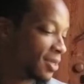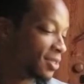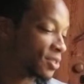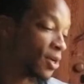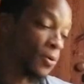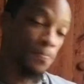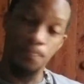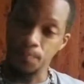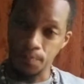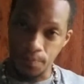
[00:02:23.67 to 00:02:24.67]
So
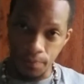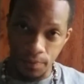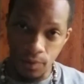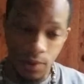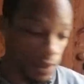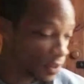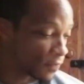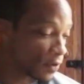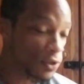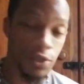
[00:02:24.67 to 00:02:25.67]
the
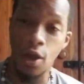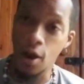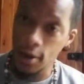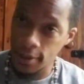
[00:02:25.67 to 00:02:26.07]
first card,